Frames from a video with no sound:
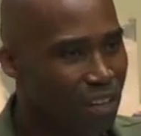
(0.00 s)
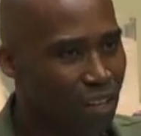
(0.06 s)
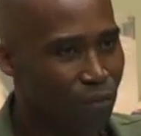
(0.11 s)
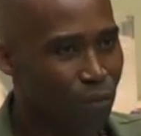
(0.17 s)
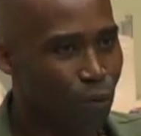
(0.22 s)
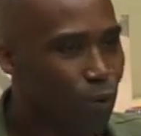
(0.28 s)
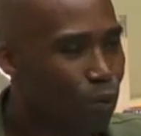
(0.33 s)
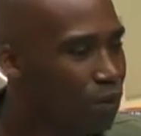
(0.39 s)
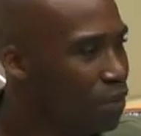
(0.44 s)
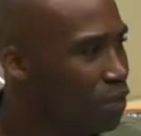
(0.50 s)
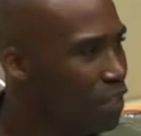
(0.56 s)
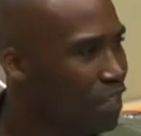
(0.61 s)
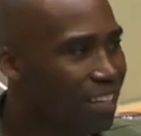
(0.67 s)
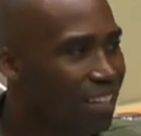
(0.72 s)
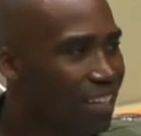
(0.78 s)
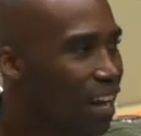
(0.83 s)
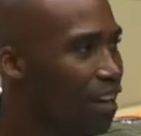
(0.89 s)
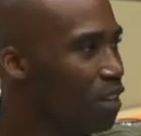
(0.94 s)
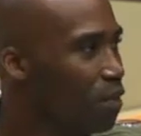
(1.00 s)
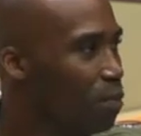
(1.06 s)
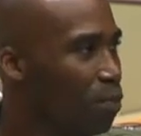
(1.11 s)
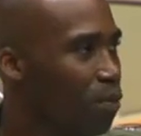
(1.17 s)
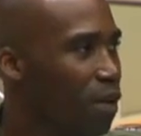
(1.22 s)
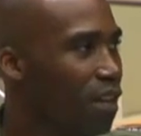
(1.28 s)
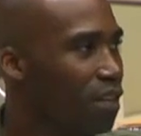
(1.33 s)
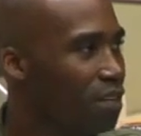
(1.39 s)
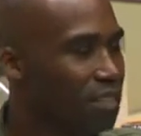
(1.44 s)
of going in and out of
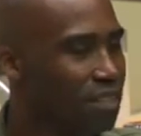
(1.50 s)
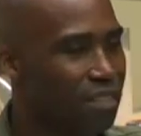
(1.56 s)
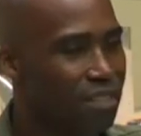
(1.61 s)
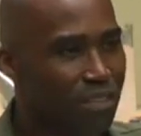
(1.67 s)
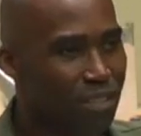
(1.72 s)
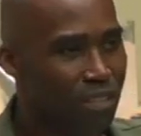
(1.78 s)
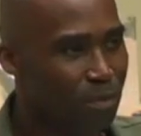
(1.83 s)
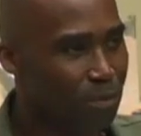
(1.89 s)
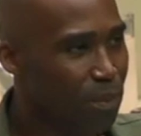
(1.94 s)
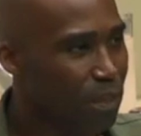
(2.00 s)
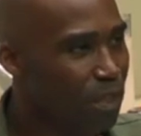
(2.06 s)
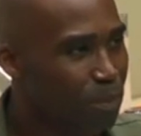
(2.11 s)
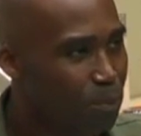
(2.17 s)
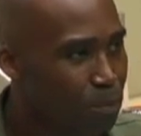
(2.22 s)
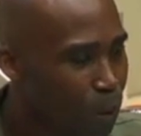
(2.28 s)
paralysis and being